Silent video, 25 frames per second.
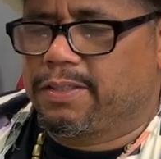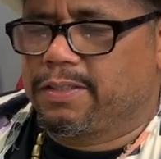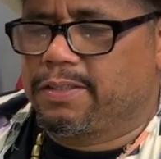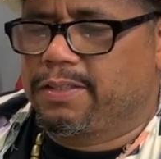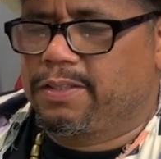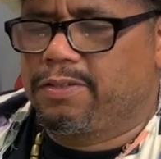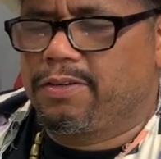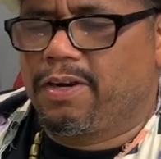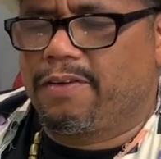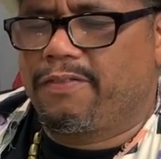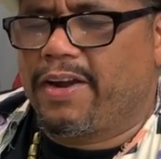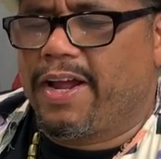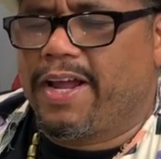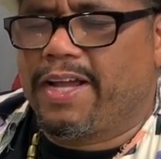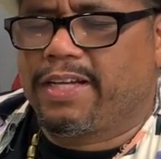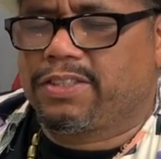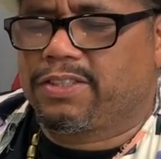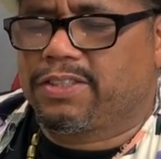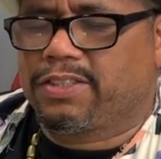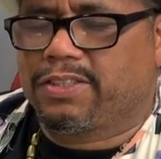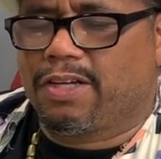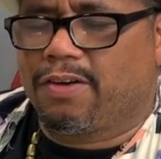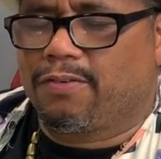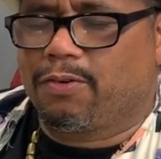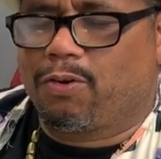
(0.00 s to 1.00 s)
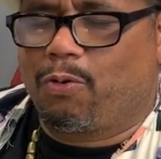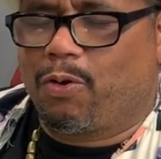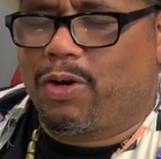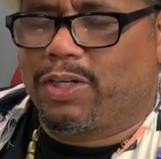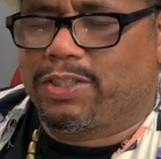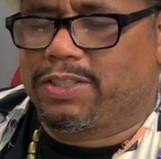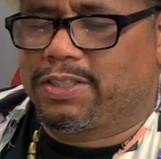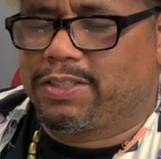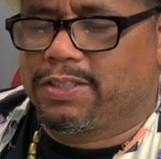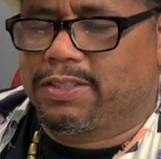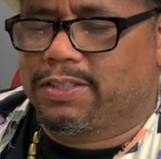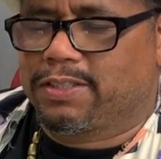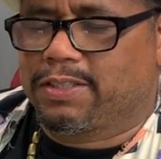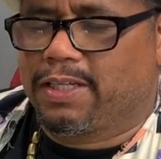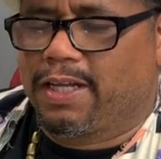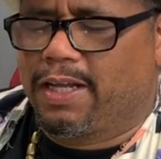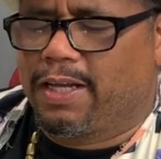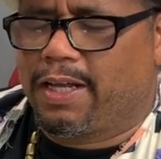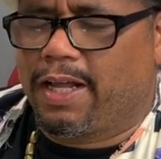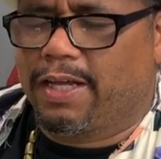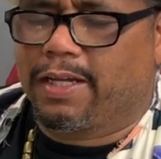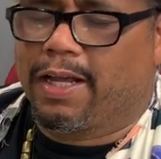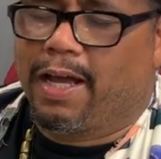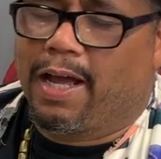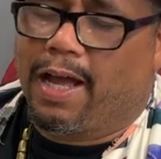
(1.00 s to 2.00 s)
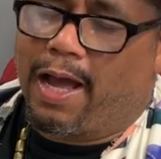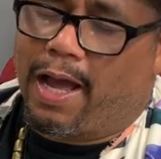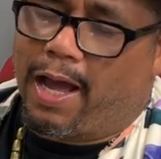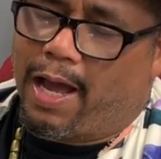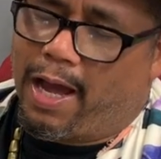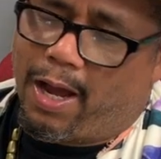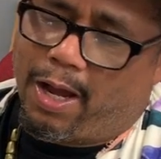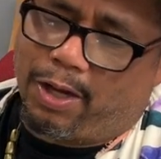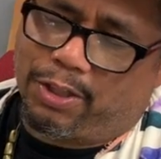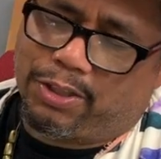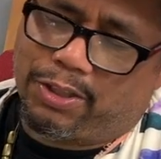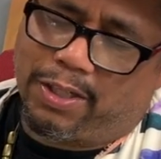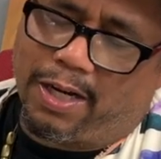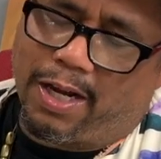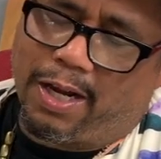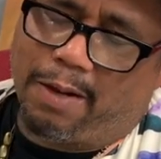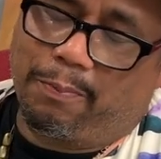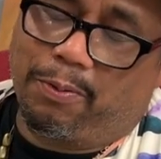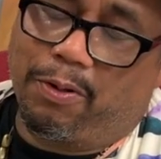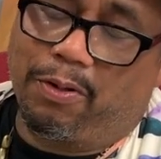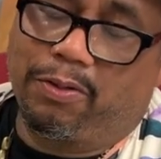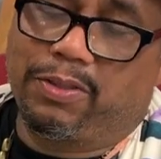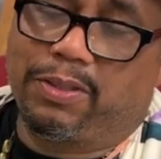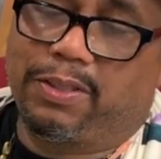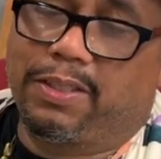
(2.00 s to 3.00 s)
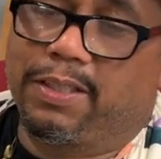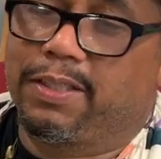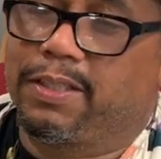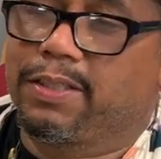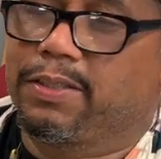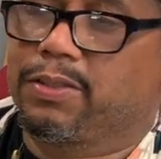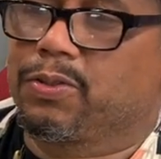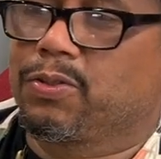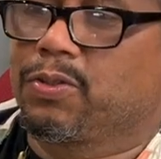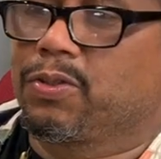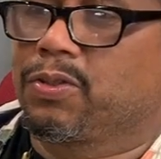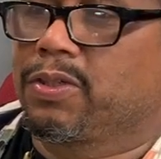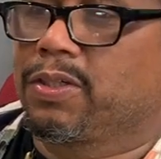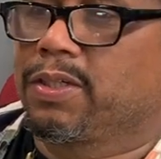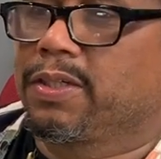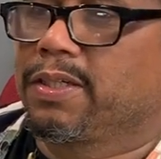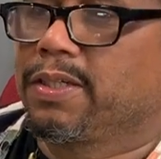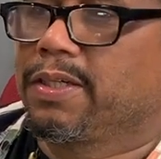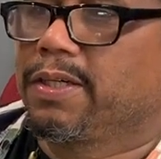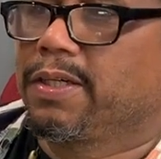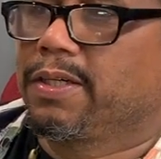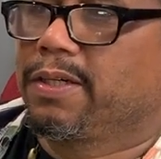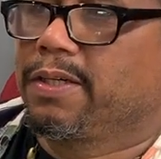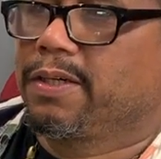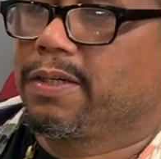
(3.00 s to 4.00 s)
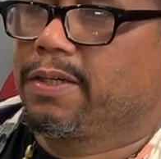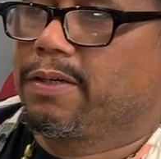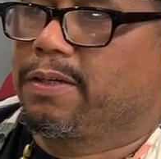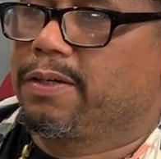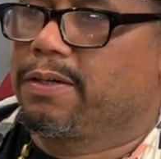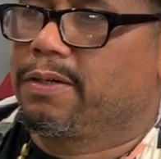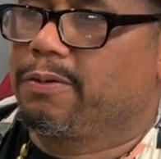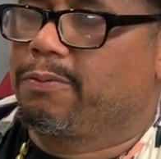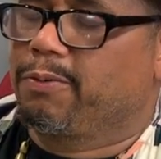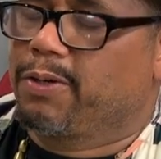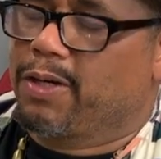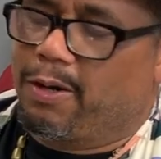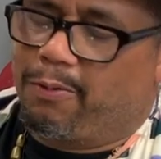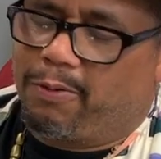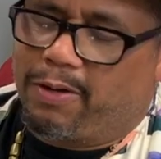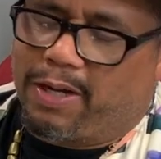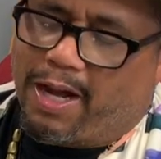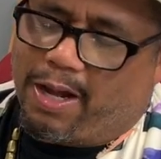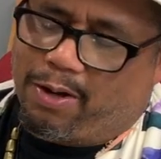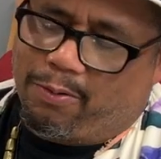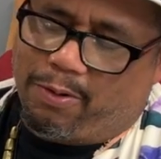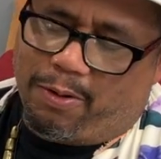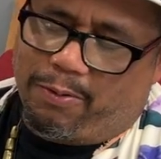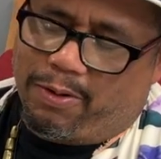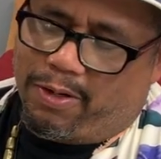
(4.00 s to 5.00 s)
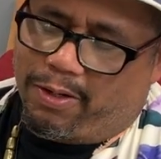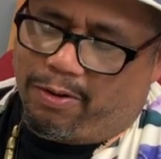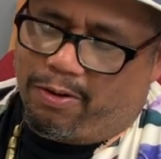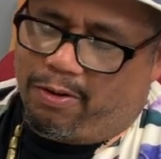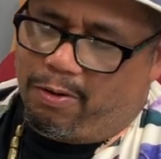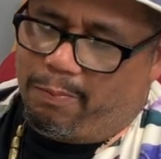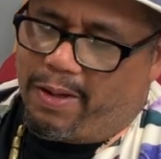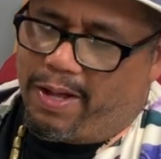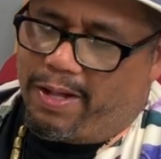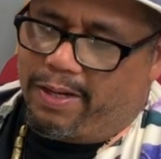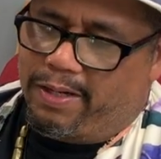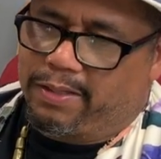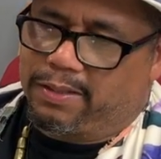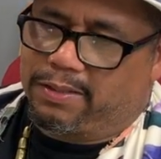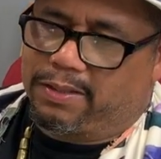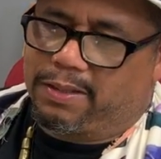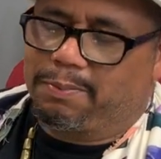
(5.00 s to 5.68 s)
Do you ever ask yourself questions like, how should I approach this, or how do I want to go about it?